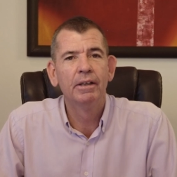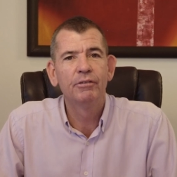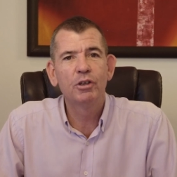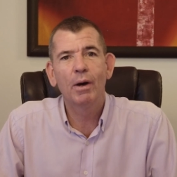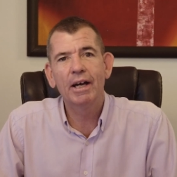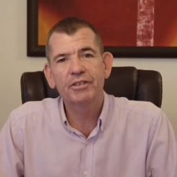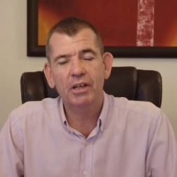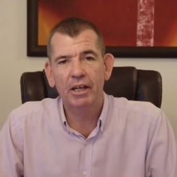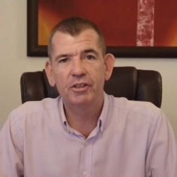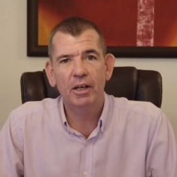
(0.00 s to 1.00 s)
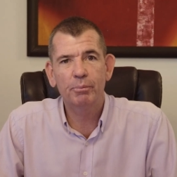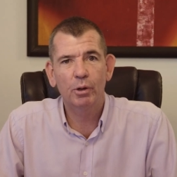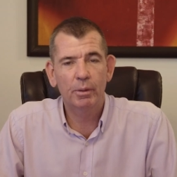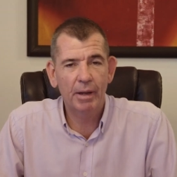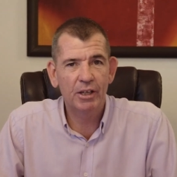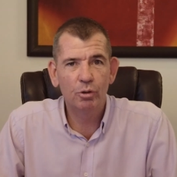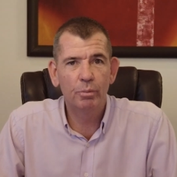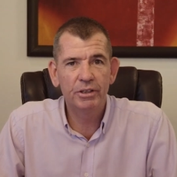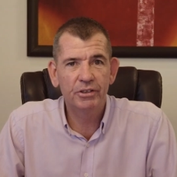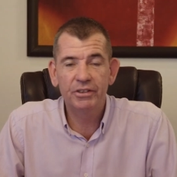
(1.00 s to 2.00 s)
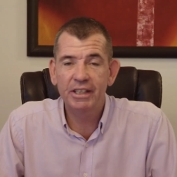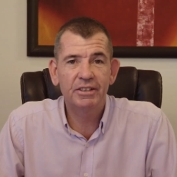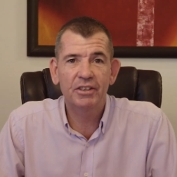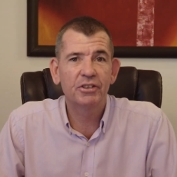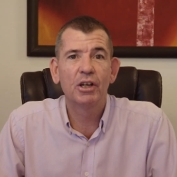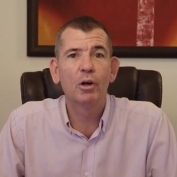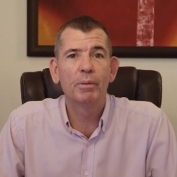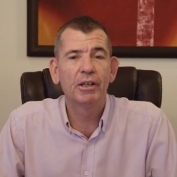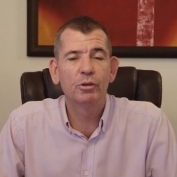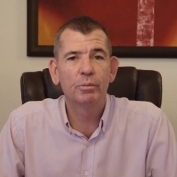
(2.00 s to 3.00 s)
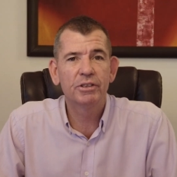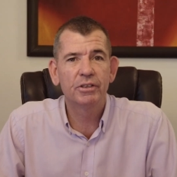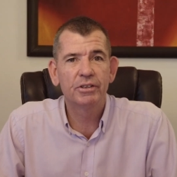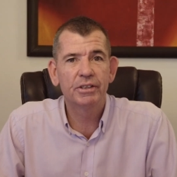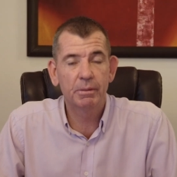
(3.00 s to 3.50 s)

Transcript: If you ask a chatbot about your business, it doesn't know about your business.